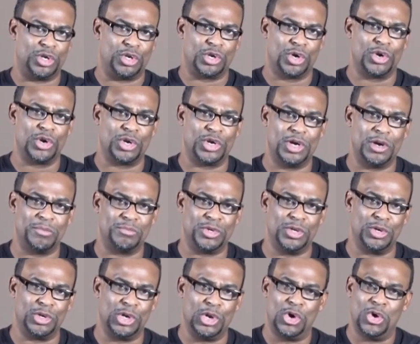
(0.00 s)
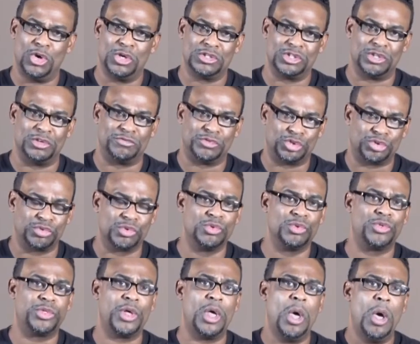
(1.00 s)
gird up your loins of
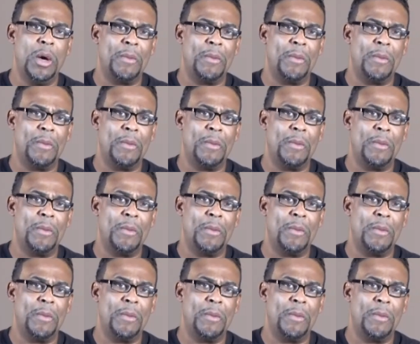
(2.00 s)
truth,